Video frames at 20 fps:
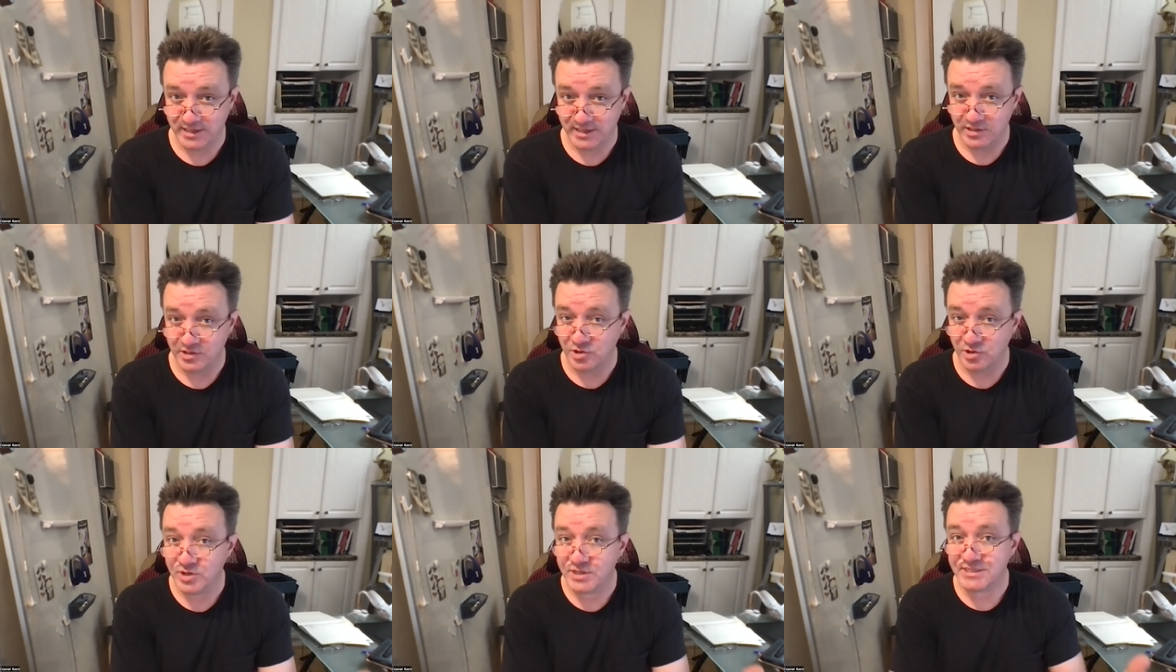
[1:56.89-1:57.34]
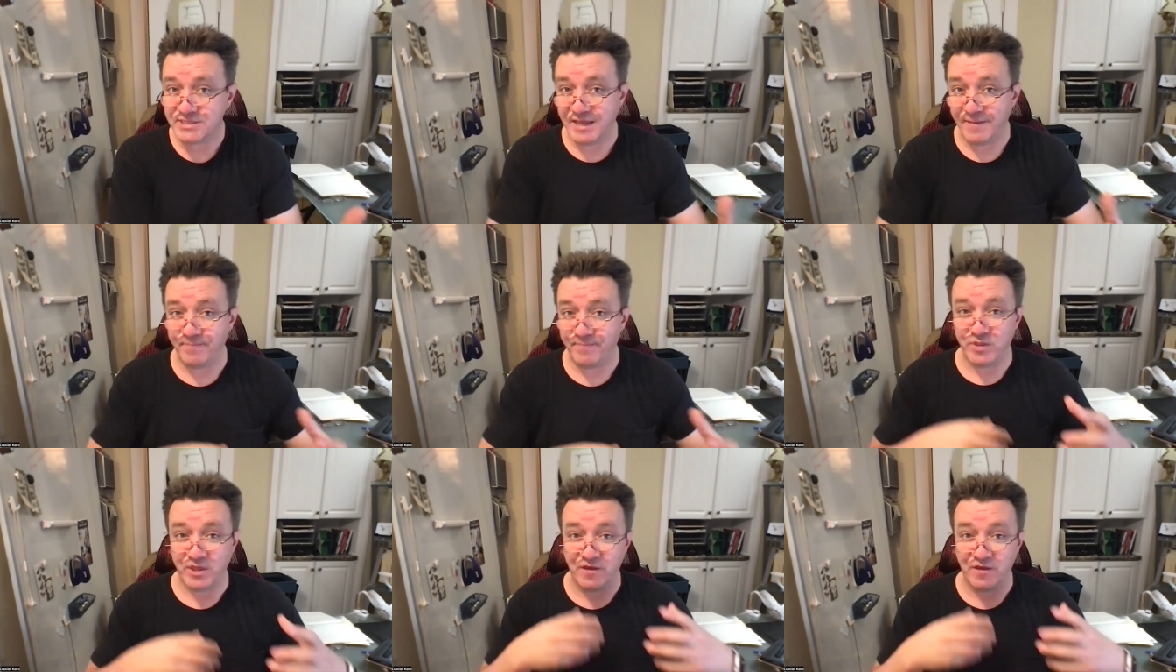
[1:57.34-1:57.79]
looks
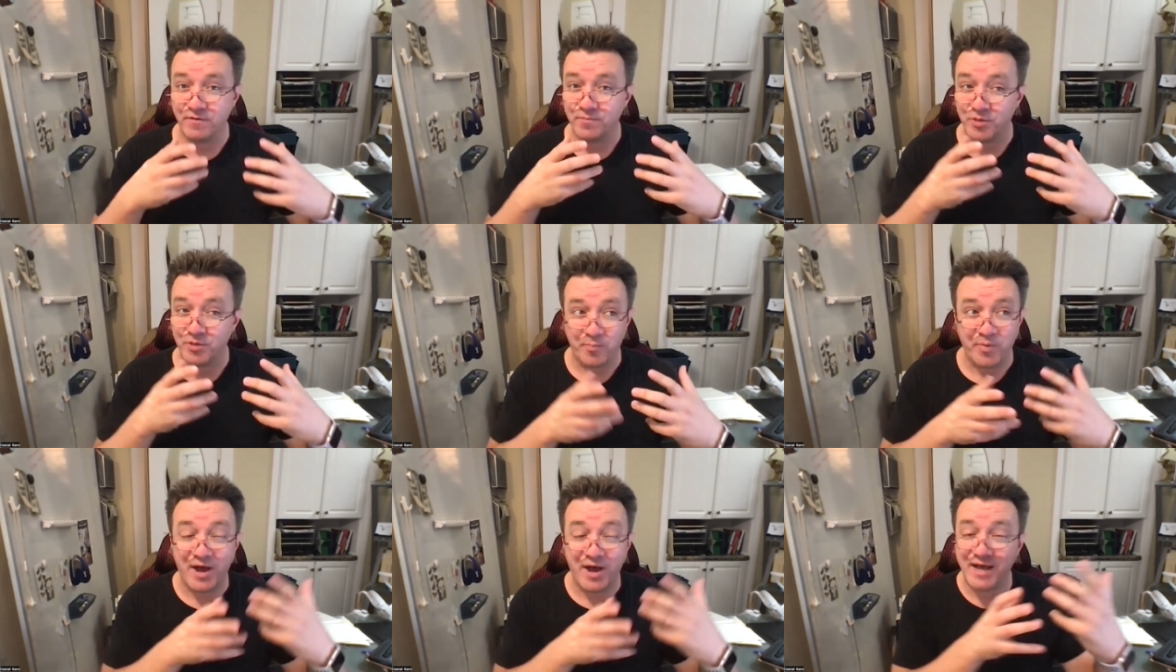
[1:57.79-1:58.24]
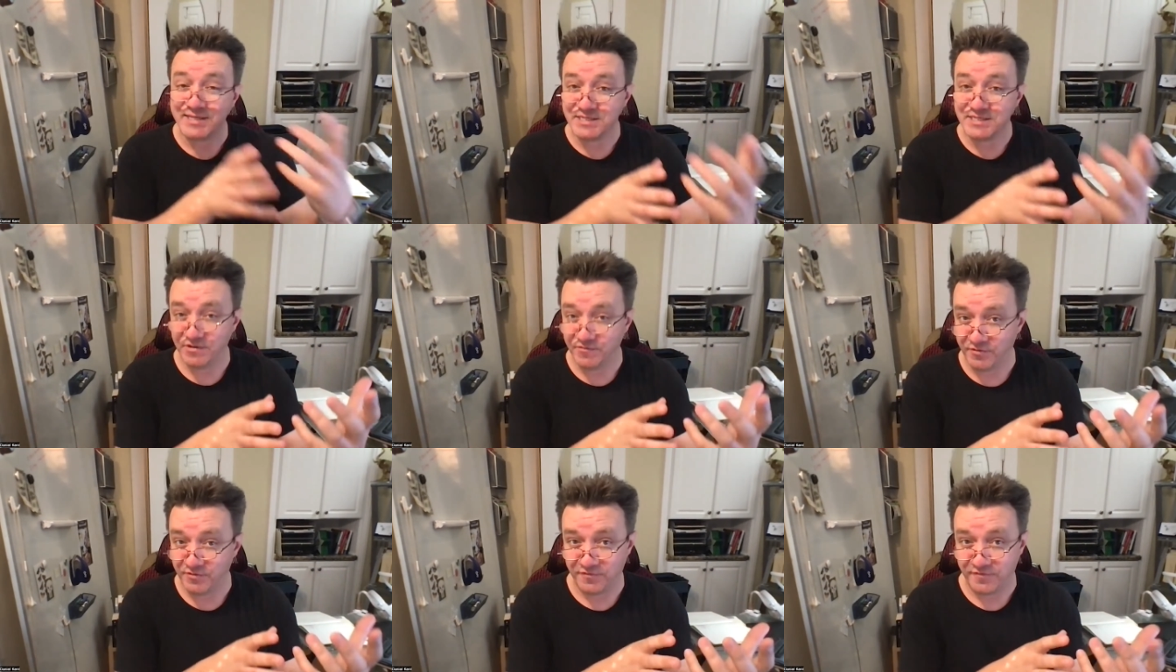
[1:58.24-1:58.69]
at the
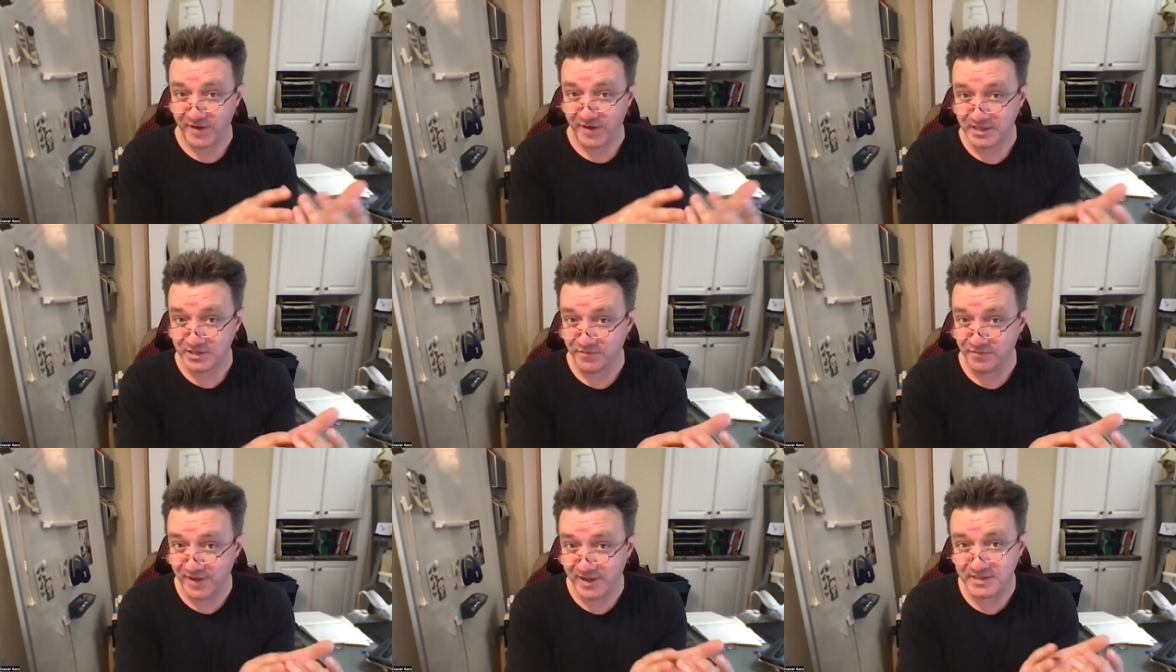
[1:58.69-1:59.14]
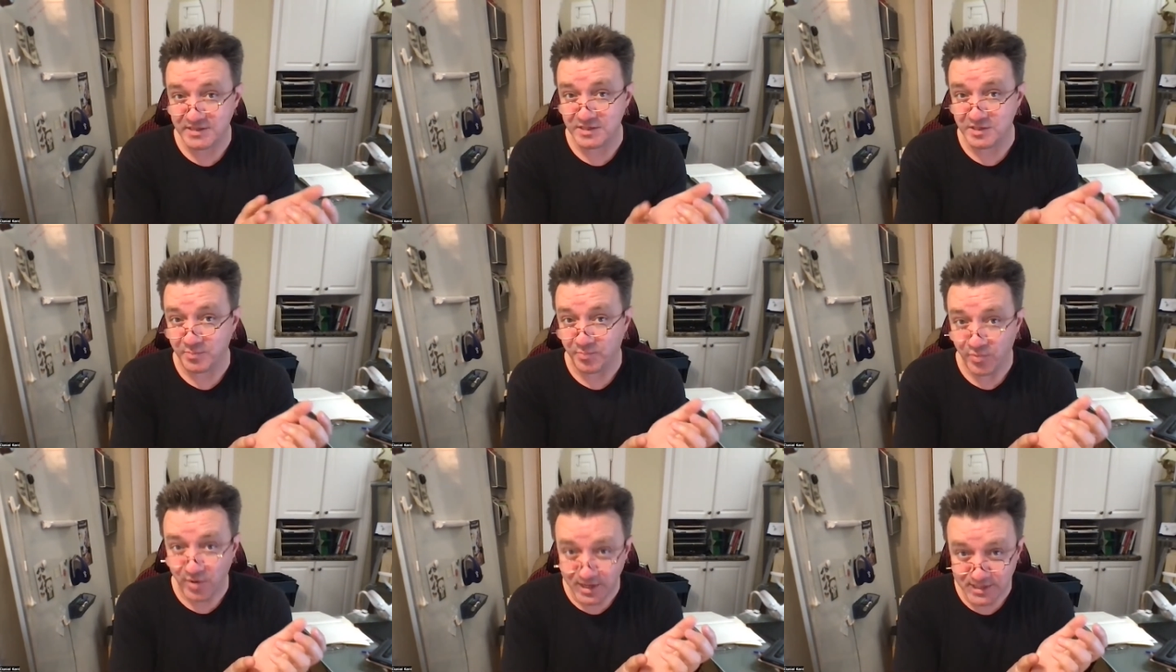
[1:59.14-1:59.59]
positive effect of
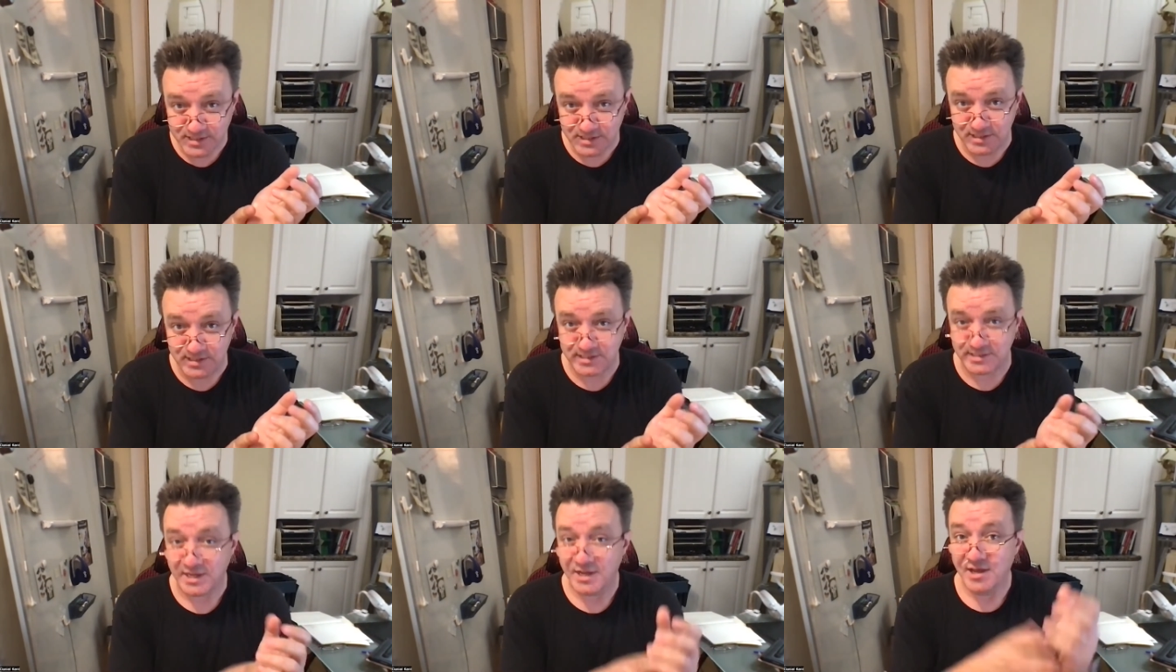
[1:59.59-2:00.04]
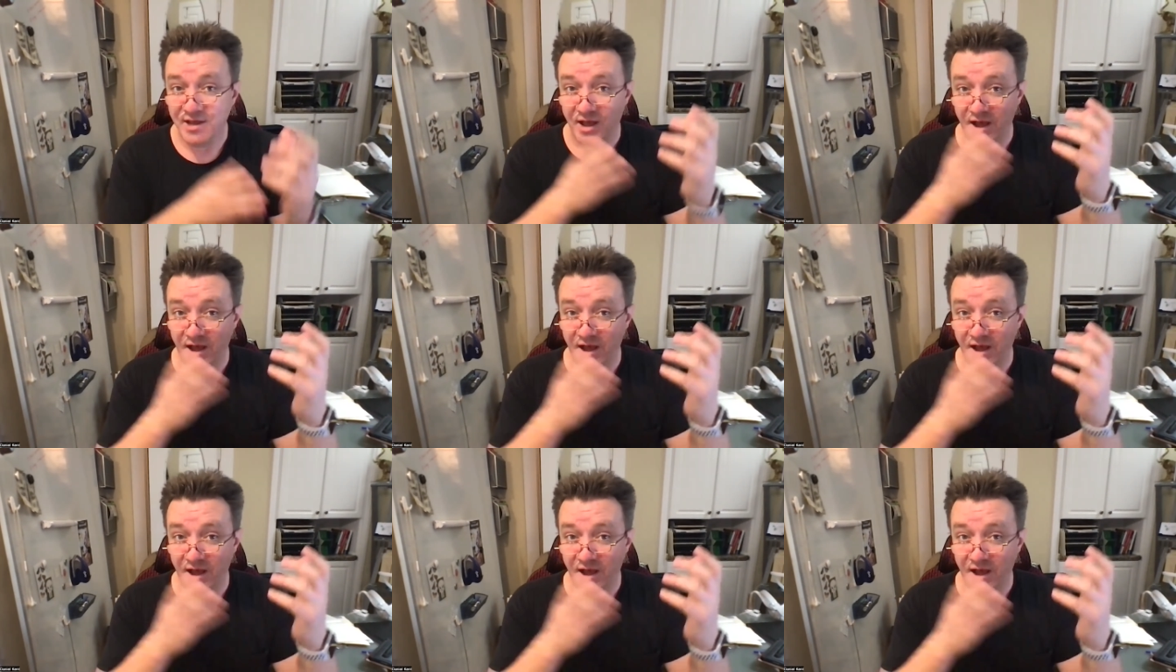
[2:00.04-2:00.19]
antidepressants